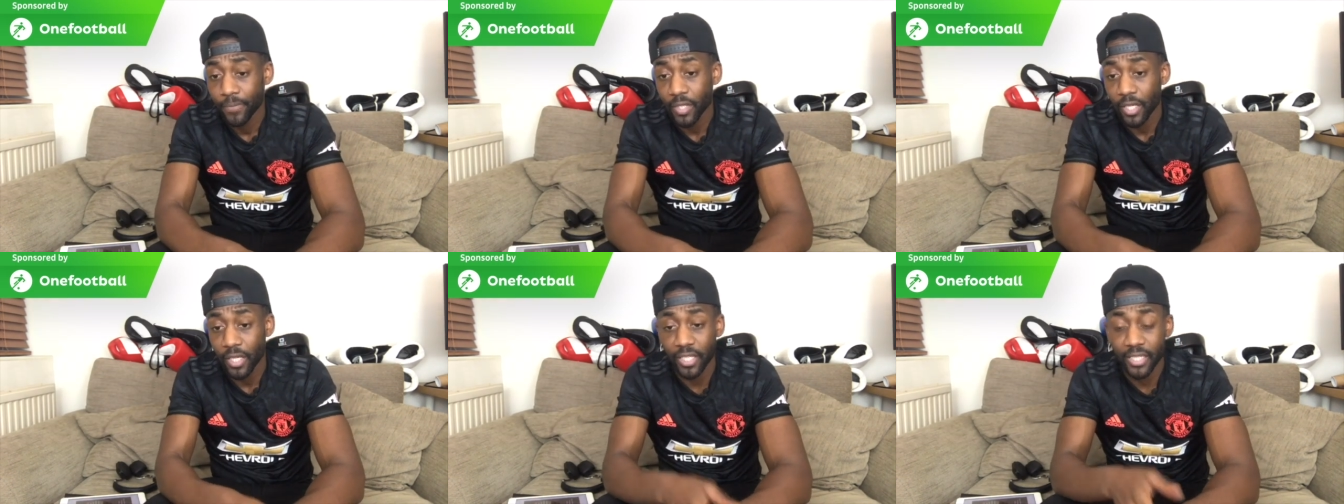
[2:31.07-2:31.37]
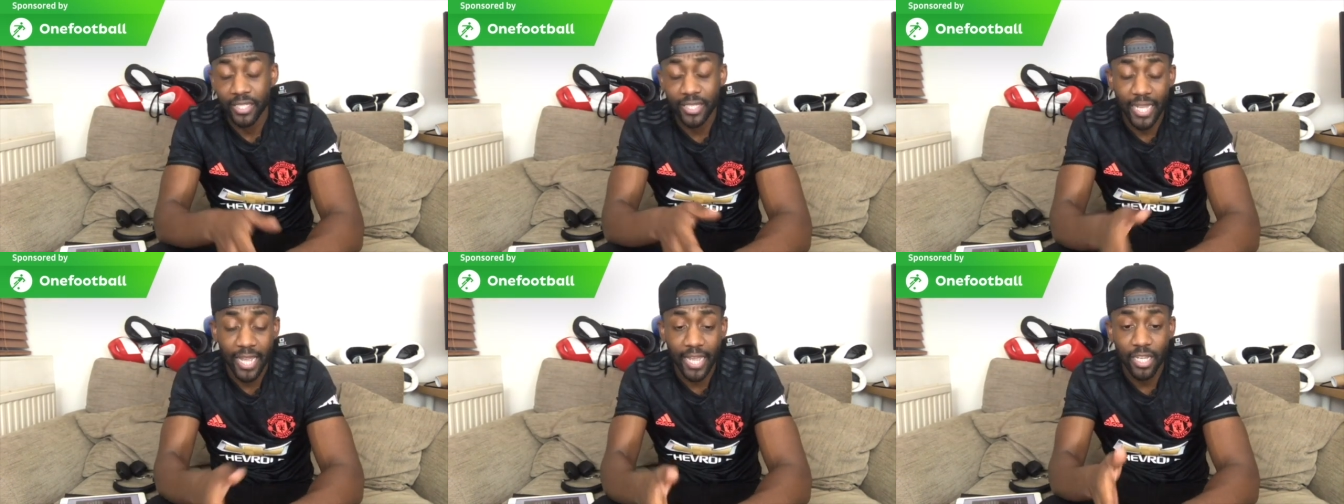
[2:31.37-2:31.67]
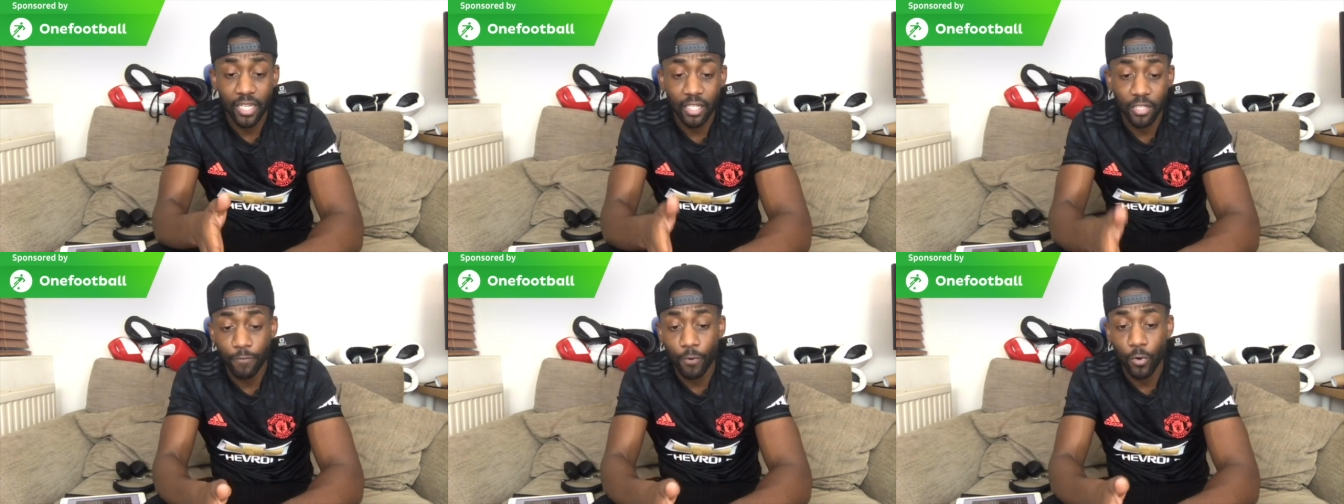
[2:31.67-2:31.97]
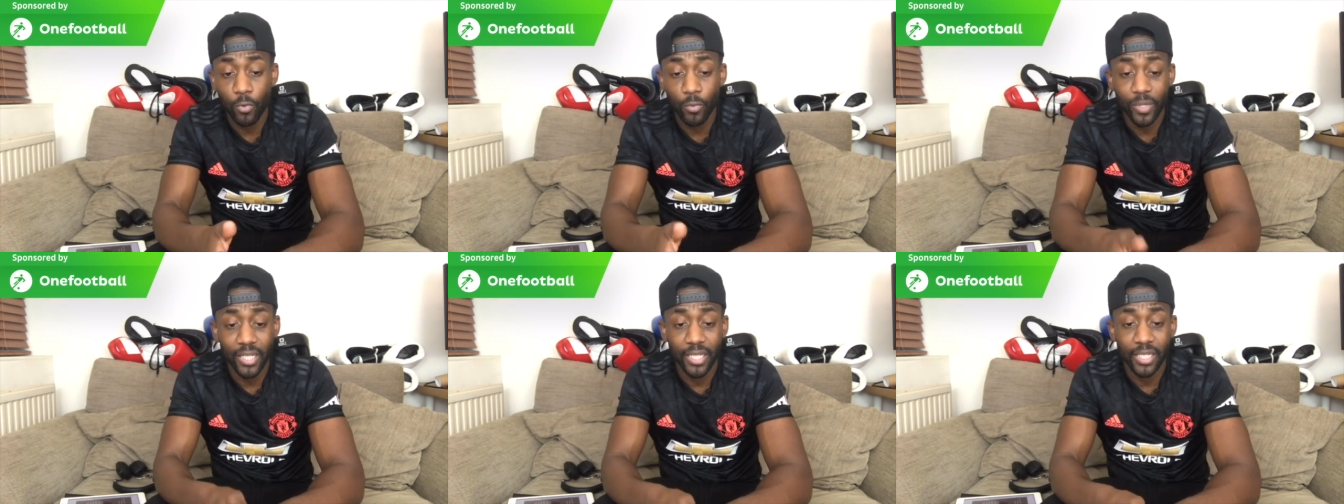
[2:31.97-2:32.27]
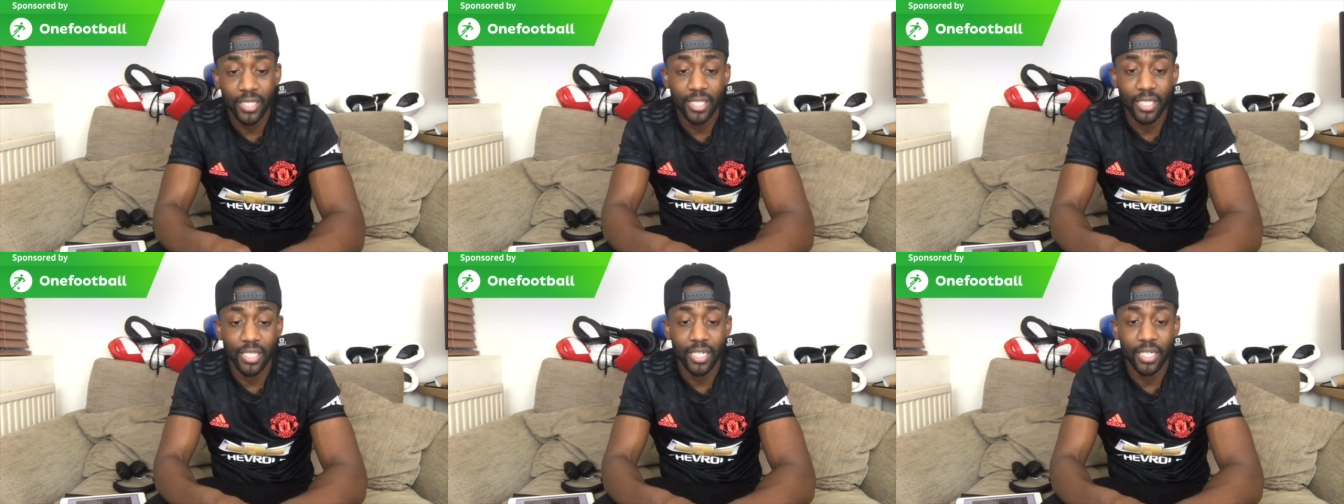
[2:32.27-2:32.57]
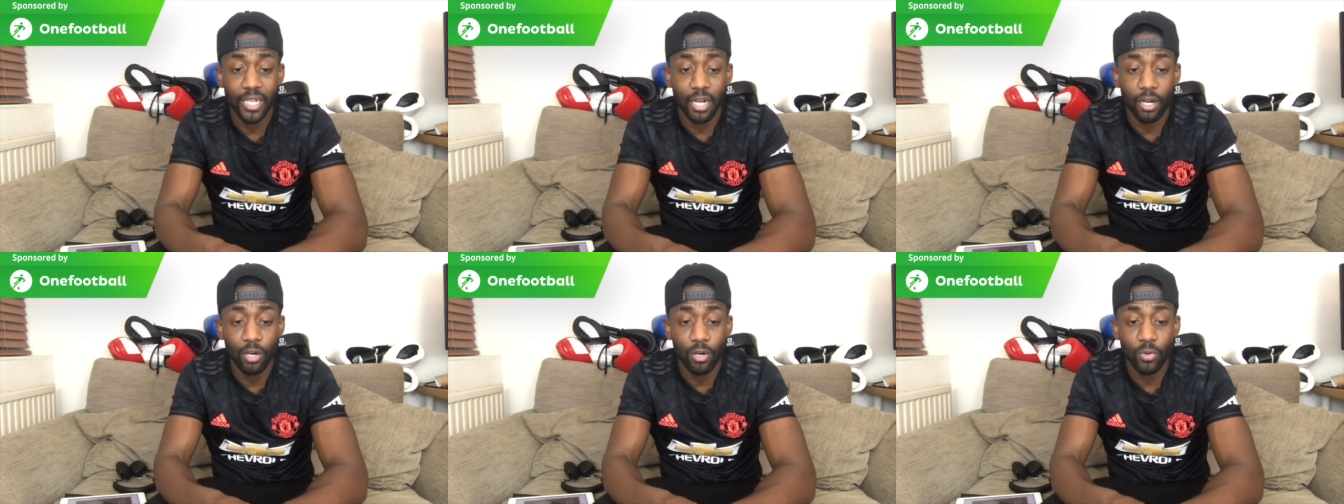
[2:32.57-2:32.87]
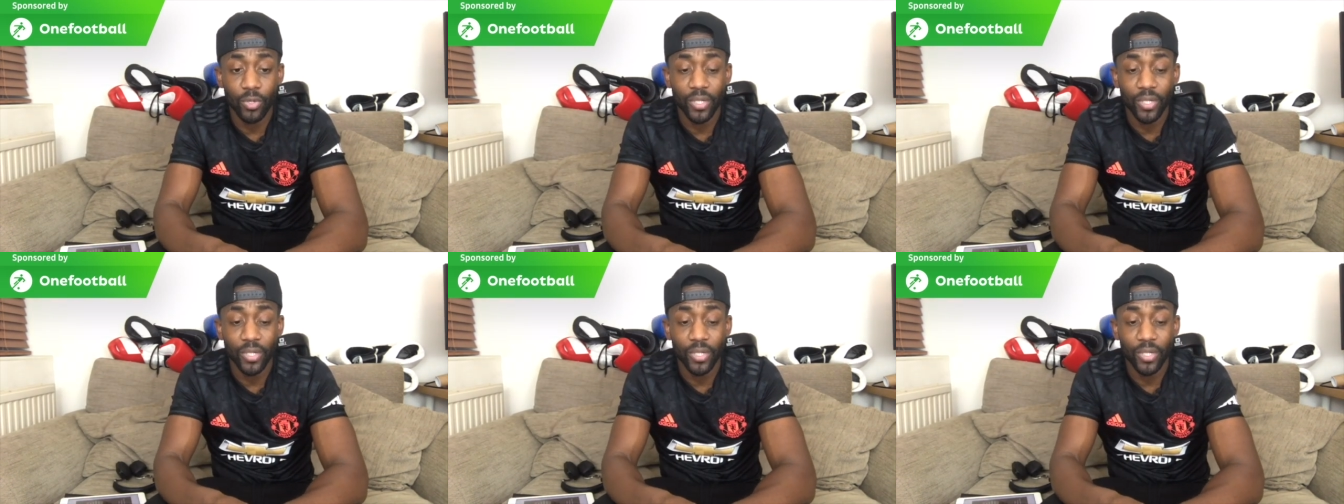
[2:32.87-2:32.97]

It's De Gea's fault we conceded that goal.